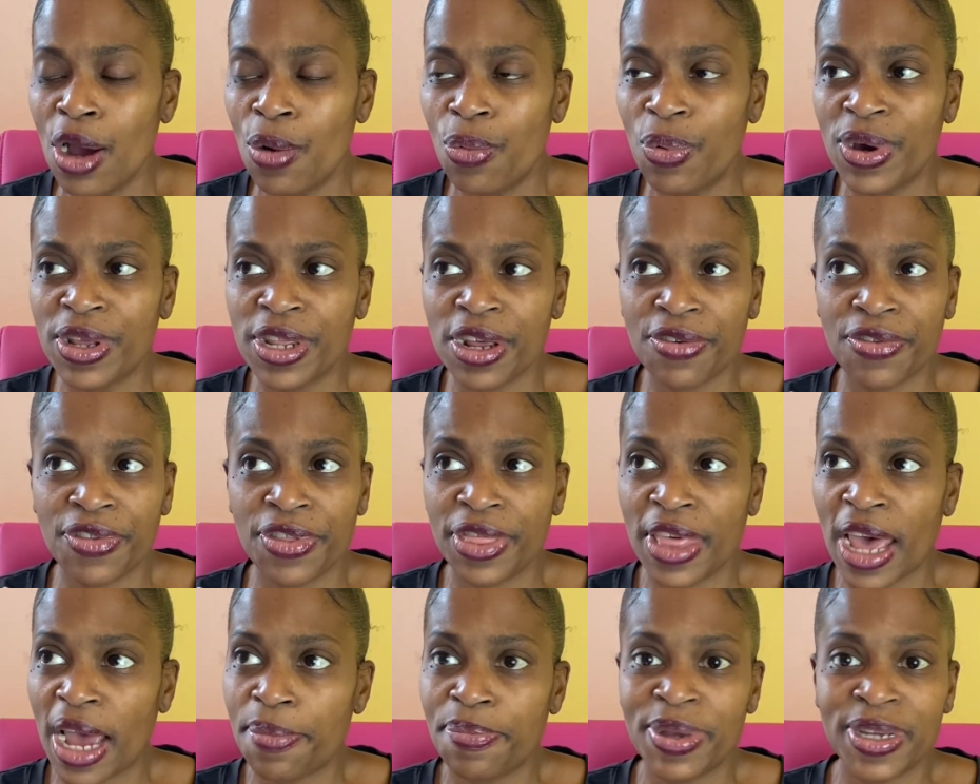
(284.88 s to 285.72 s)
whether
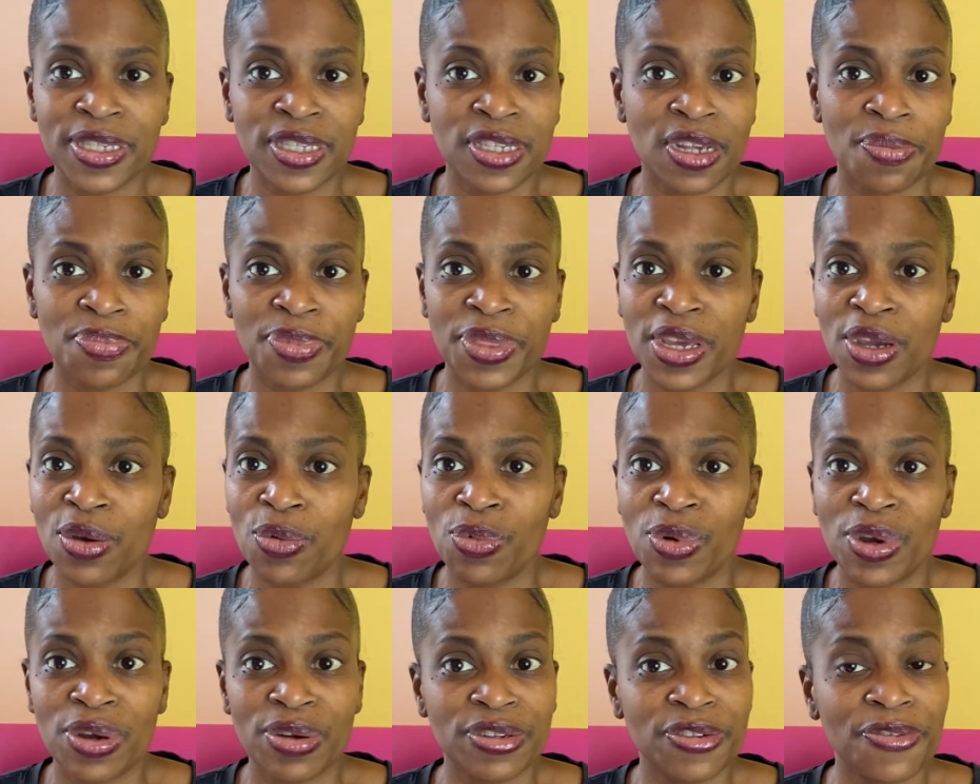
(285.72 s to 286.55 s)
that be
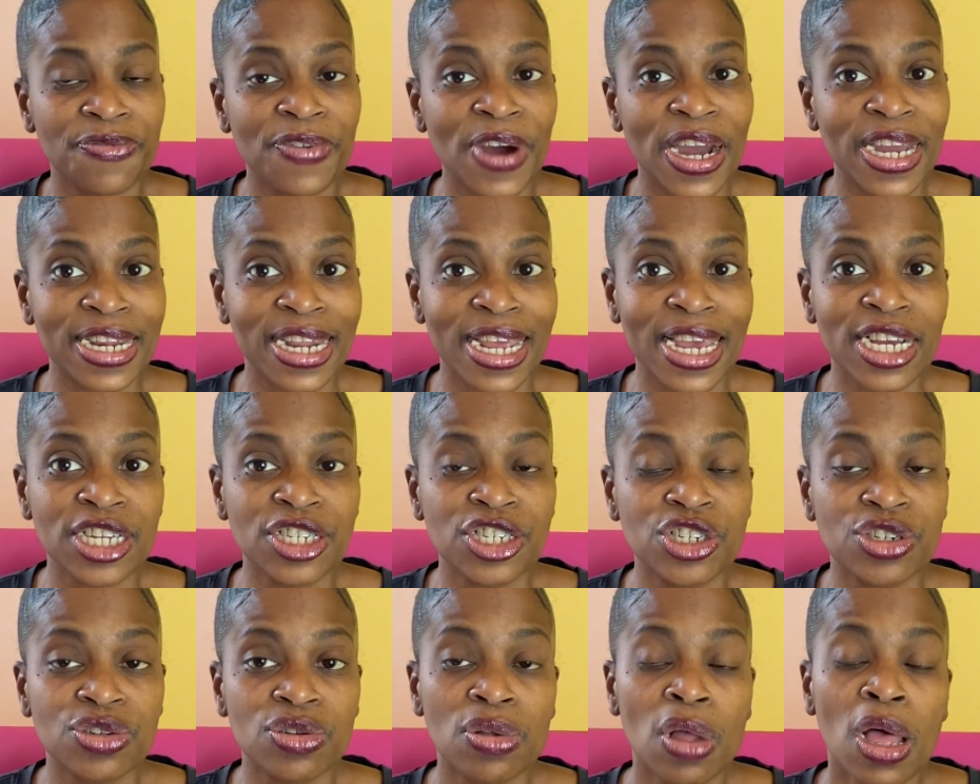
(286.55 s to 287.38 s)
something where it's
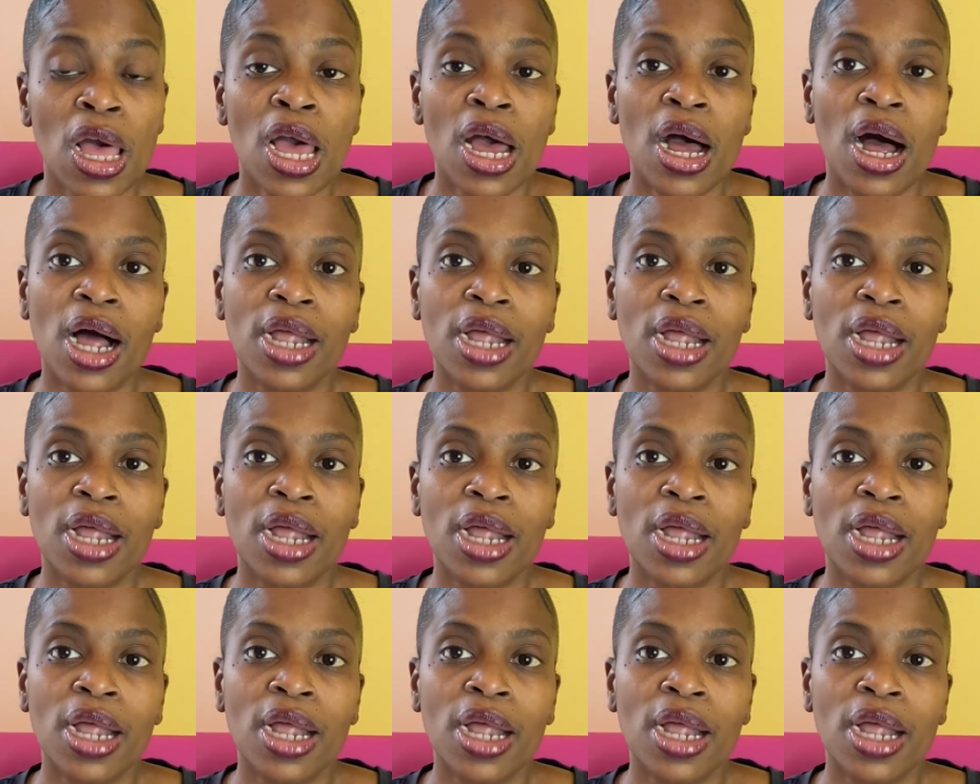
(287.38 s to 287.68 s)
financial,